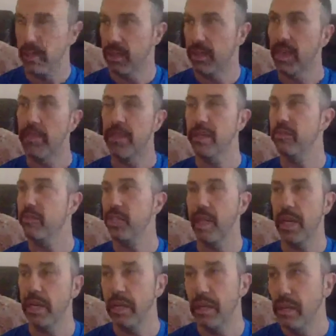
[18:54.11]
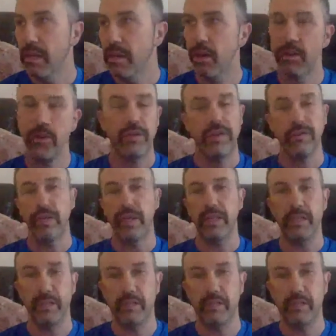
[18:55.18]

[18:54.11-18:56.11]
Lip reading: Then they'd say, oh, you'll never get